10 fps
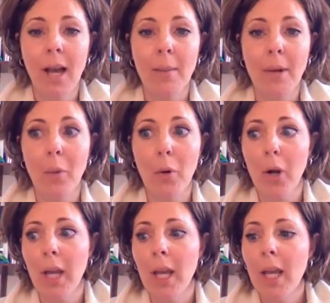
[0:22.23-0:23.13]

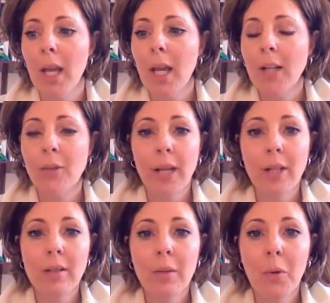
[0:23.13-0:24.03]
I do
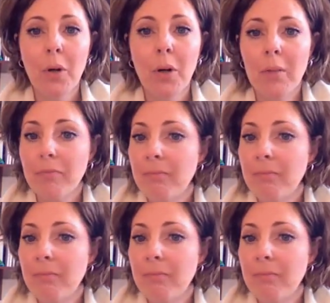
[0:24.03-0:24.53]
agency work.